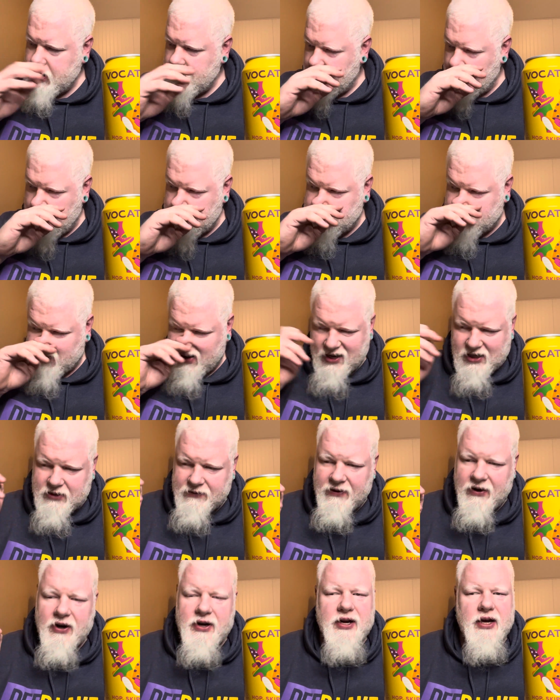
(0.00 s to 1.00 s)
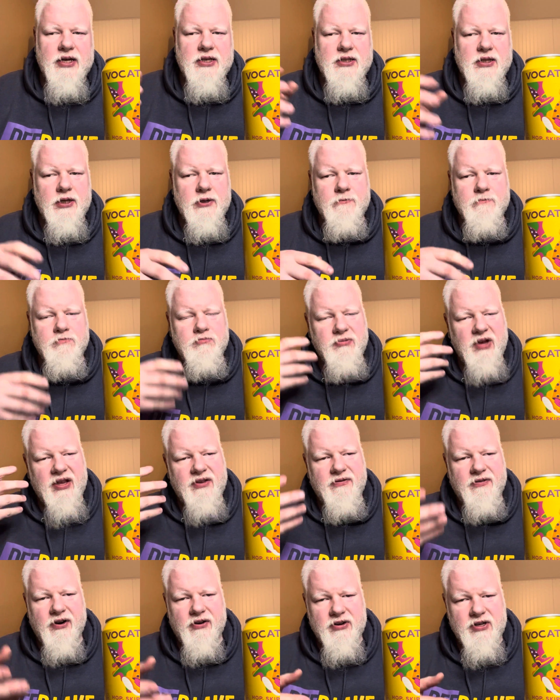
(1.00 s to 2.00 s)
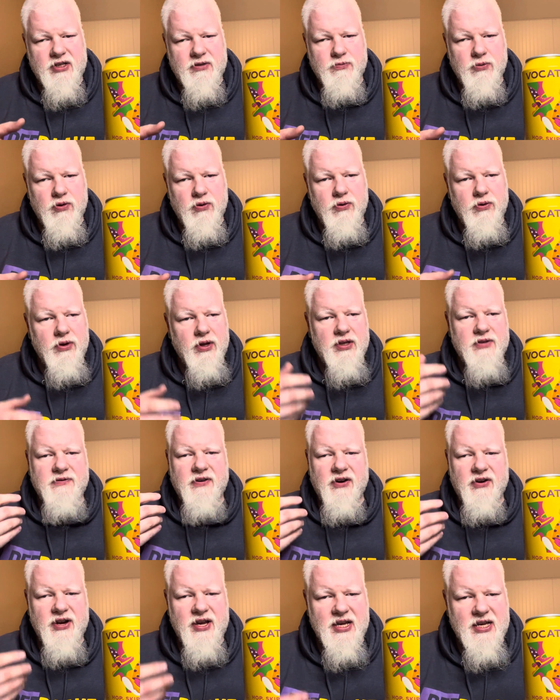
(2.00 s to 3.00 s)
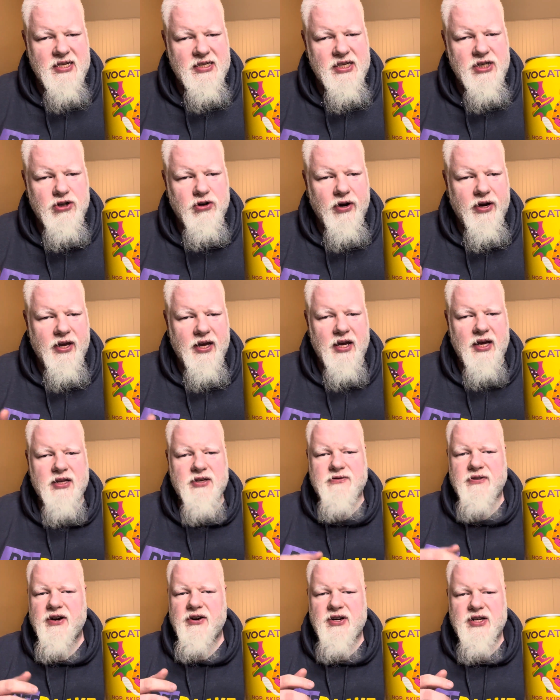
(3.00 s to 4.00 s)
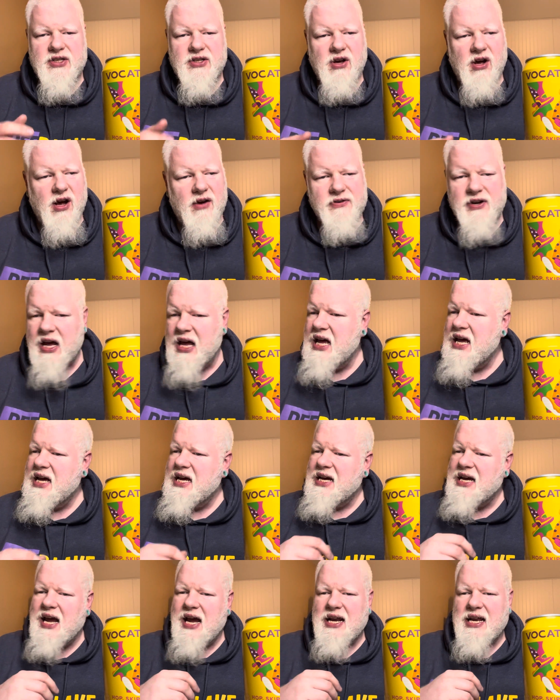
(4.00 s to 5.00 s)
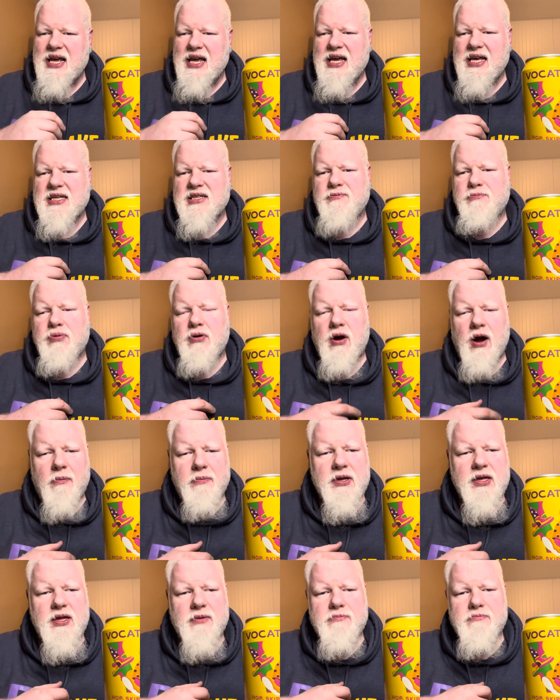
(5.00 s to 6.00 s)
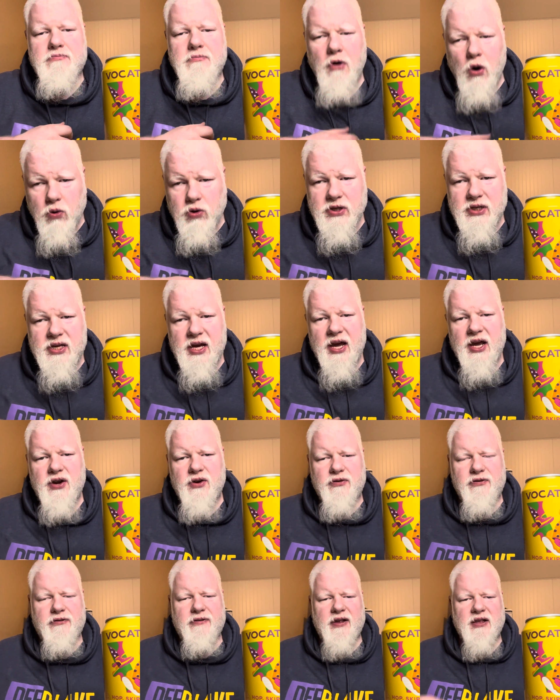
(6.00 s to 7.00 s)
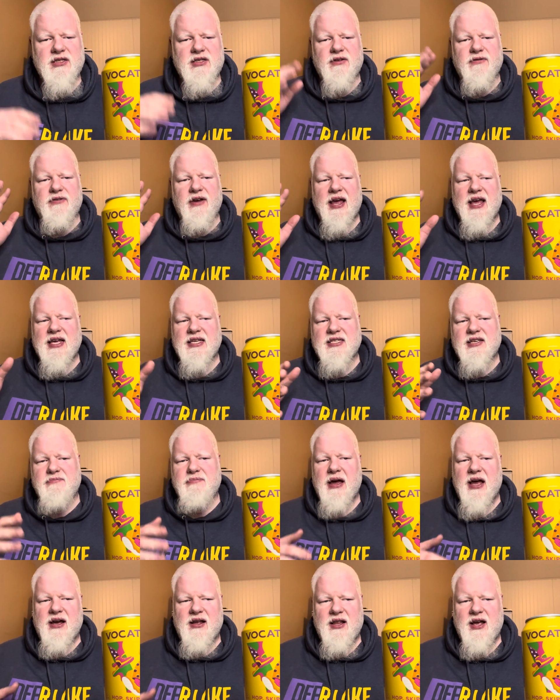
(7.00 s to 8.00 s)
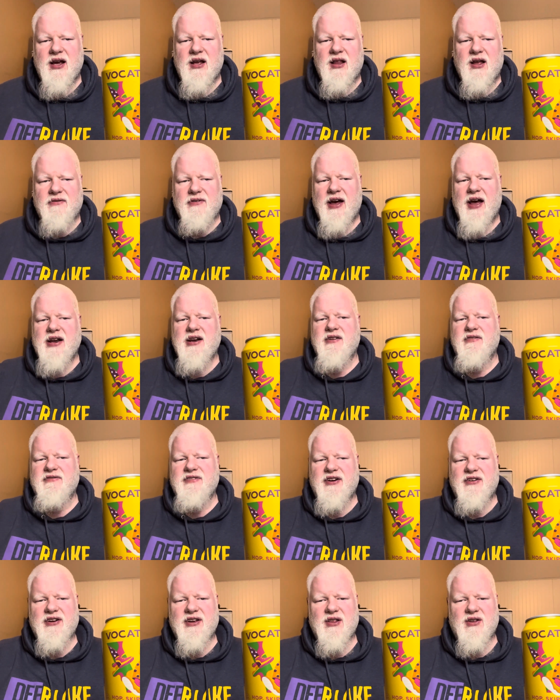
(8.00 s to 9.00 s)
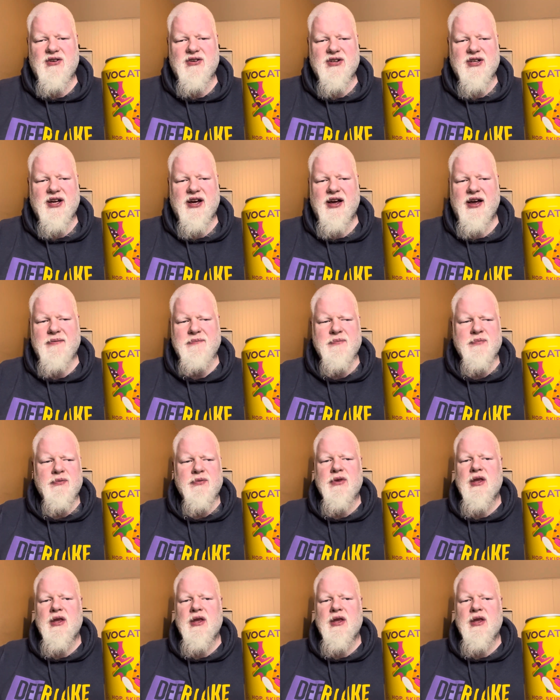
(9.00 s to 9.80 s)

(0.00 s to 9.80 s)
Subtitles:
It drinks very nicely. It's very smooth. It's very easy drinking. It's very soft. It is probably the most inoffensive hazy pale ale I've had in a very long time,